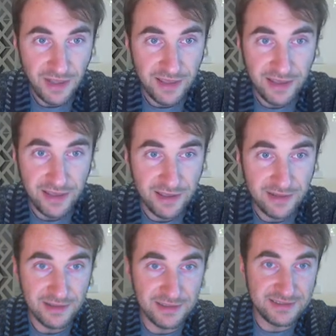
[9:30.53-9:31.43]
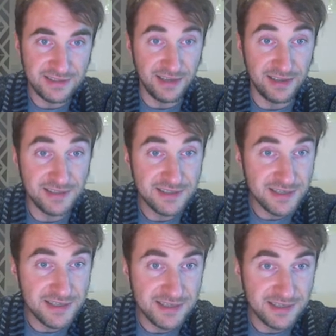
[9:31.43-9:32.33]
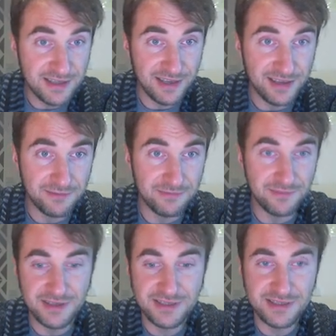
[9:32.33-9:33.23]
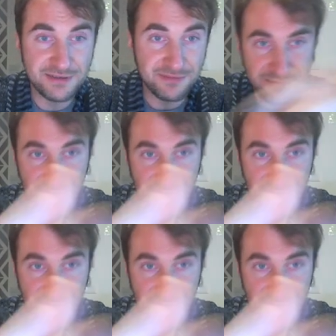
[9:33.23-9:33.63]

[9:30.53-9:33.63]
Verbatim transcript: And let's say, and this is like this,